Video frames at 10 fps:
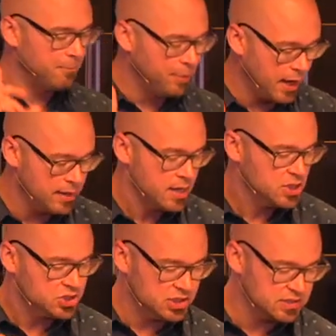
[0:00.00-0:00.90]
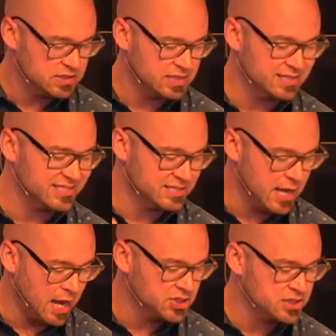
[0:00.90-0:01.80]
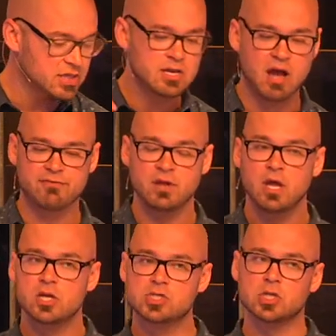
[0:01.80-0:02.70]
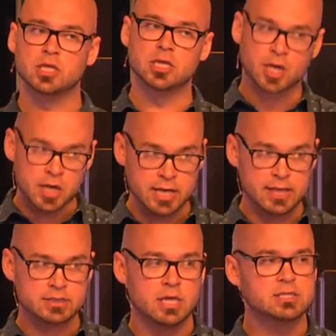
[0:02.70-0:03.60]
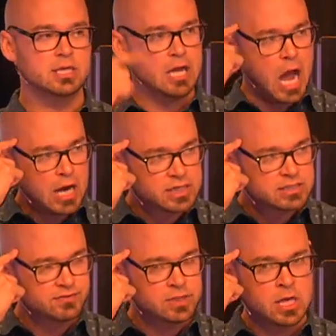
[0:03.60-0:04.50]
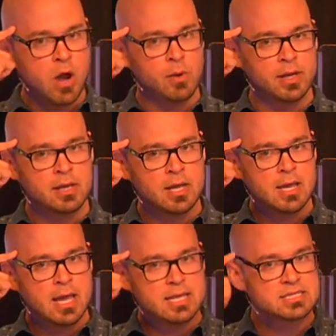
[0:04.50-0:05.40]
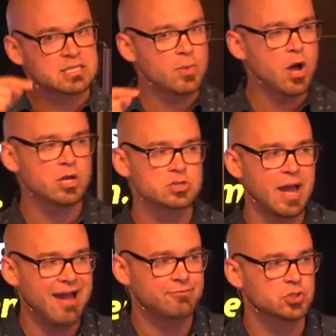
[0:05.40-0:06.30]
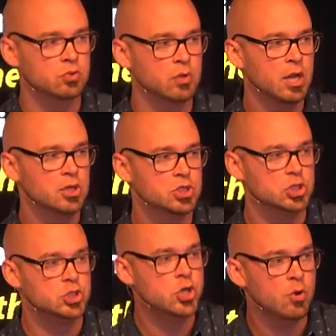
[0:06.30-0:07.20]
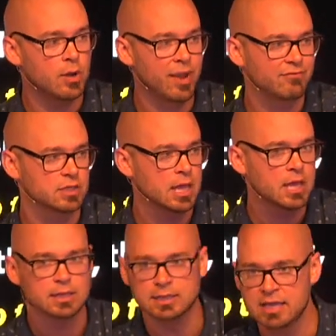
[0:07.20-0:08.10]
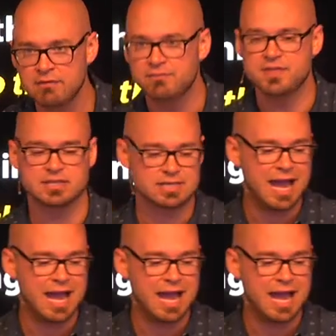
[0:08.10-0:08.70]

But Jesus says it's not just enough to learn it, to cognitively know it. He says that we also have to do it. We have to live this